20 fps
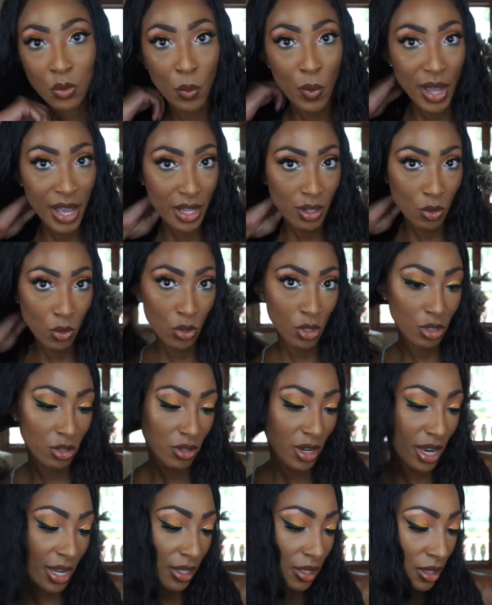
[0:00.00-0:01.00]
Wet or
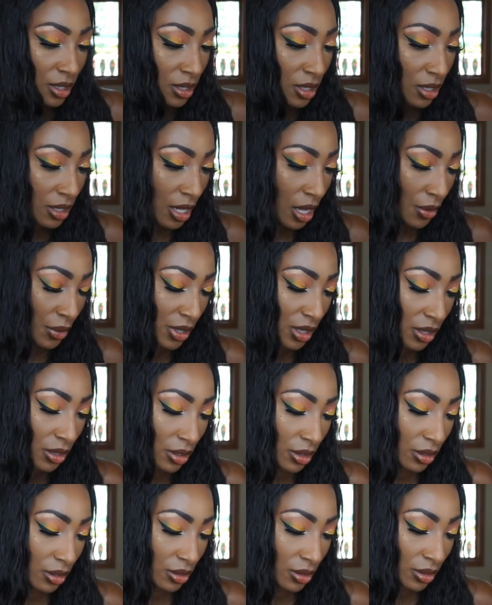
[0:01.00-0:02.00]
dry, this is how it
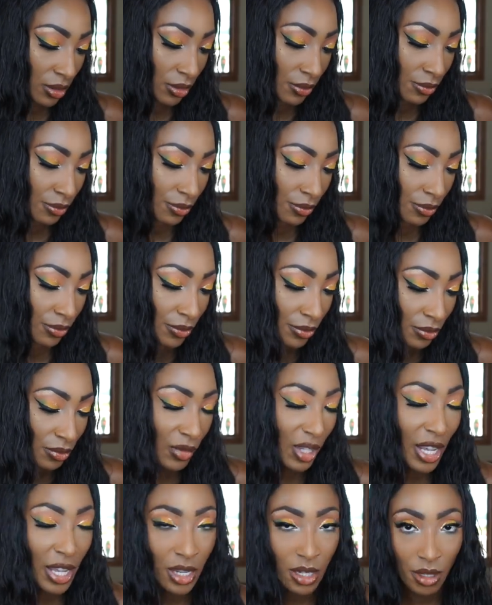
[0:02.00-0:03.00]
looks.
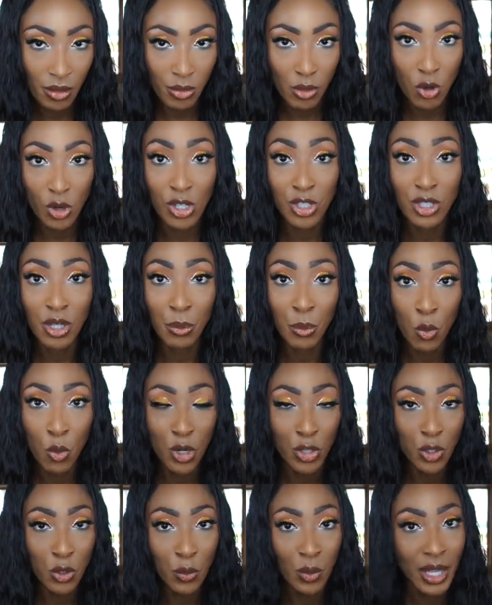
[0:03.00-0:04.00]
And of course, the
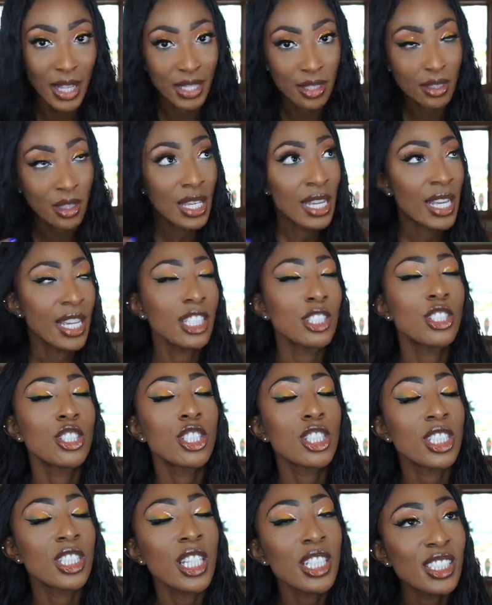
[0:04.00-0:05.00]
more you, like, it's
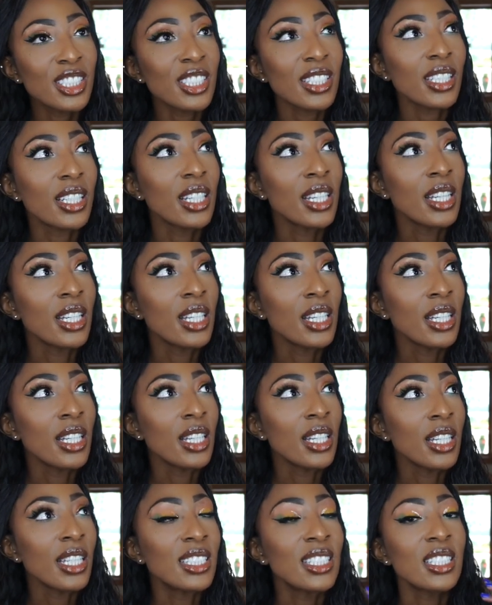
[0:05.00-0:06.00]
such
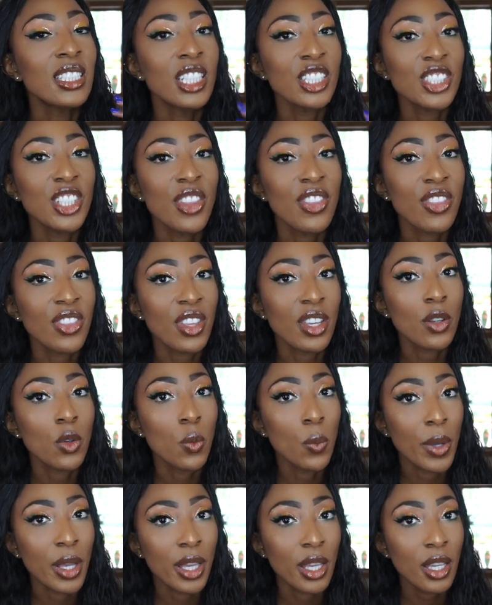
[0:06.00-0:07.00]
a thick
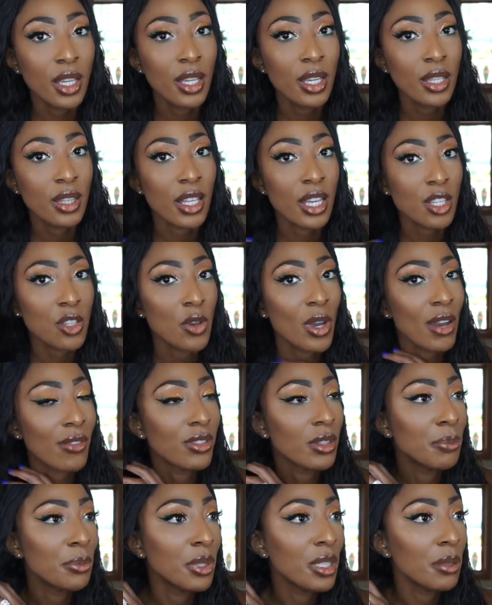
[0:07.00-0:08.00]
wig that you
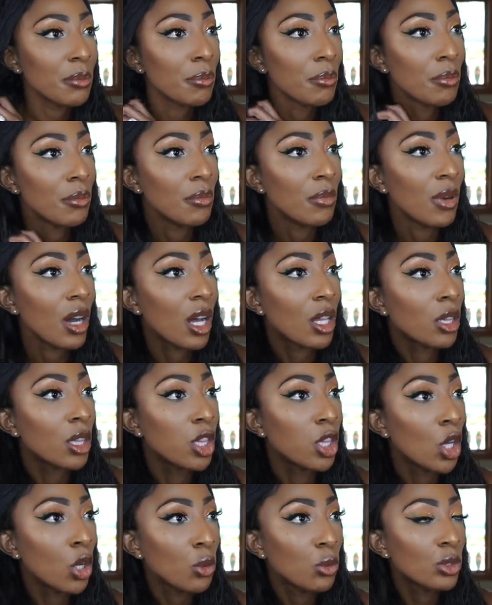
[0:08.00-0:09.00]
have to put
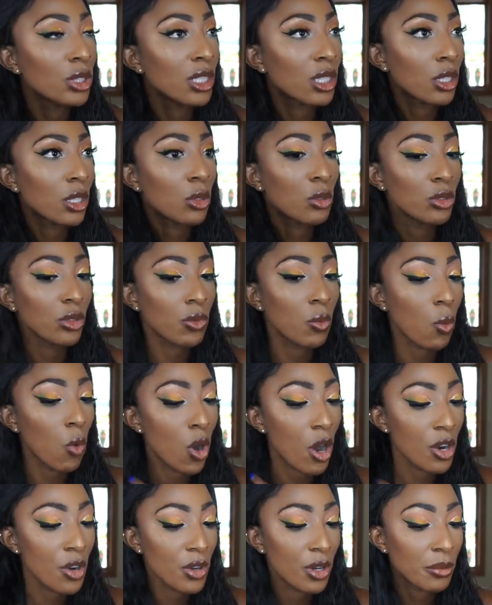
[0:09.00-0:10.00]
loads and loads of
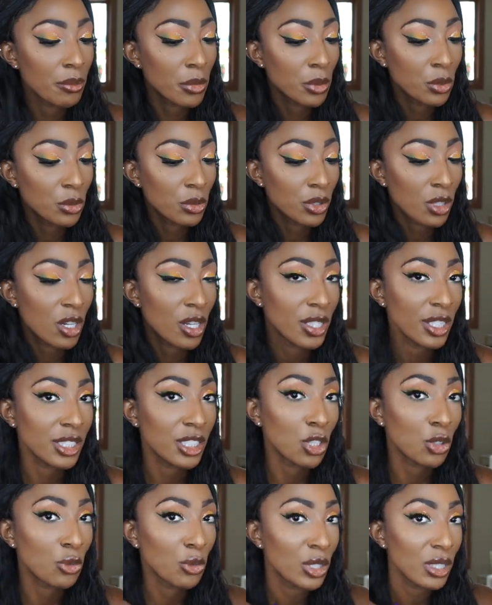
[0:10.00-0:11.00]
water and mousse on
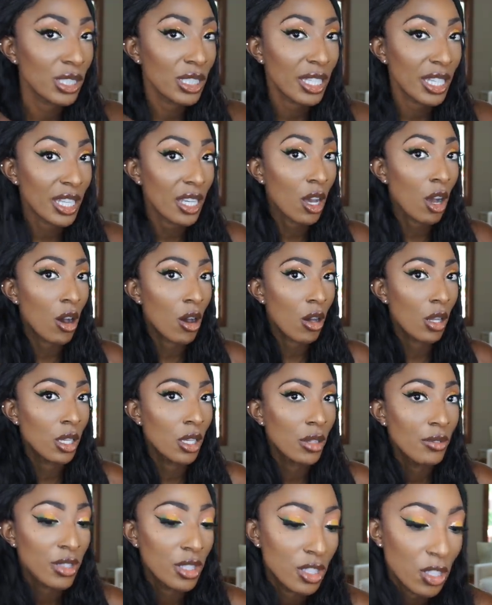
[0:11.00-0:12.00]
it to really get
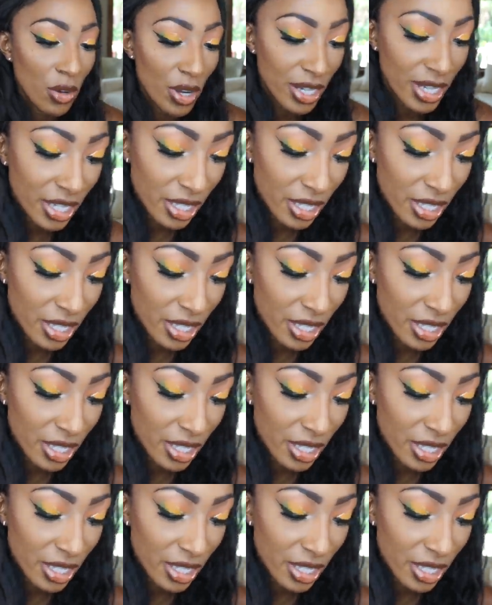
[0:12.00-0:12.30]
all of it. So I